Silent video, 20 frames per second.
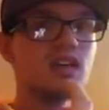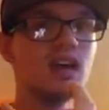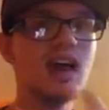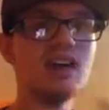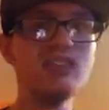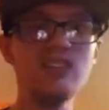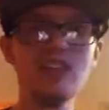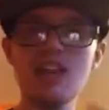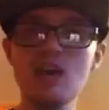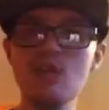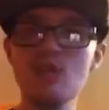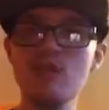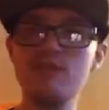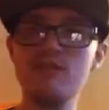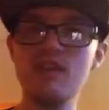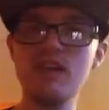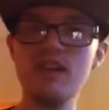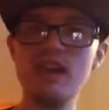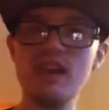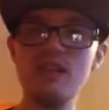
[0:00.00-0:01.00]
I think he would
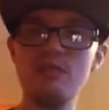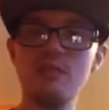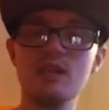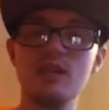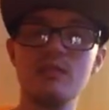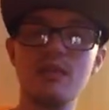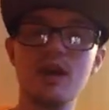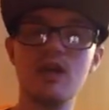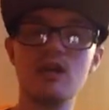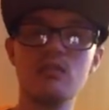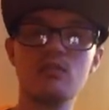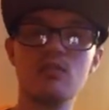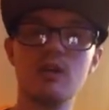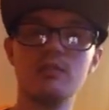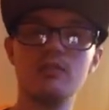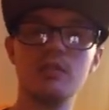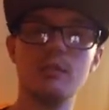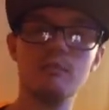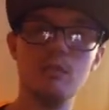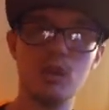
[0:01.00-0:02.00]
fit in with the pirate
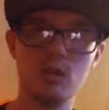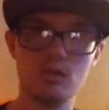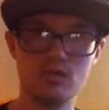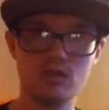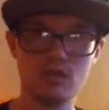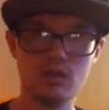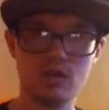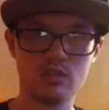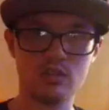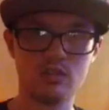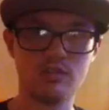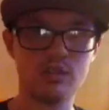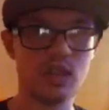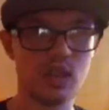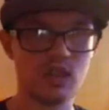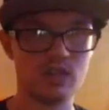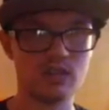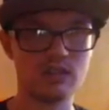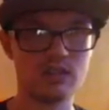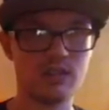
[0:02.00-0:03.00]
crowd the most, and to be
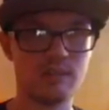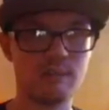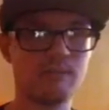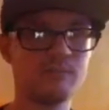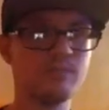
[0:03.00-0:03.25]
honest.